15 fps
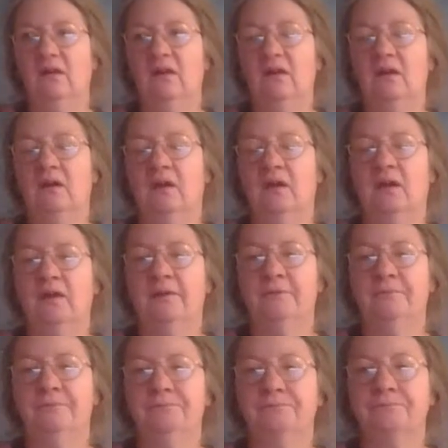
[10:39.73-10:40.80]

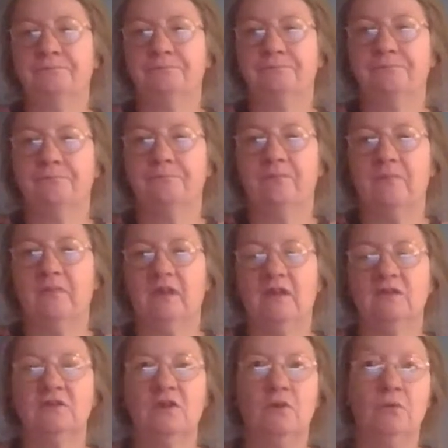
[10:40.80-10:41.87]
Um,
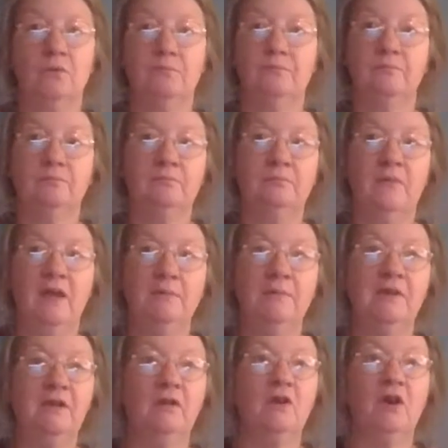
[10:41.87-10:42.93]
so
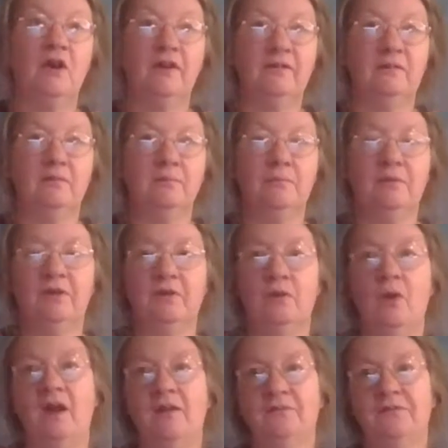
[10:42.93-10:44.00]
maybe cotton, but you
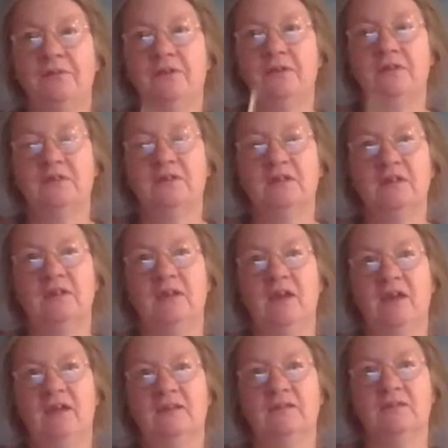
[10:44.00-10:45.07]
have to consider it
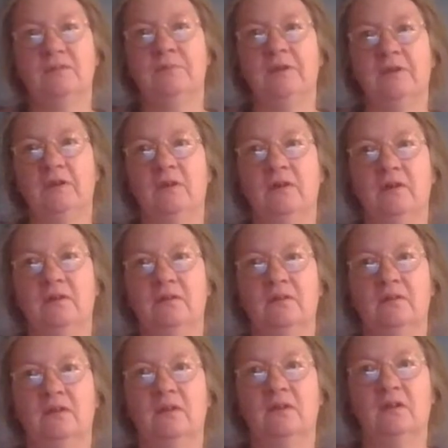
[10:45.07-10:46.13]
has to be
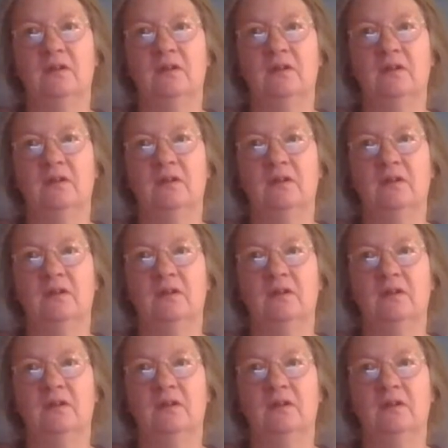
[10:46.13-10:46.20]
cotton.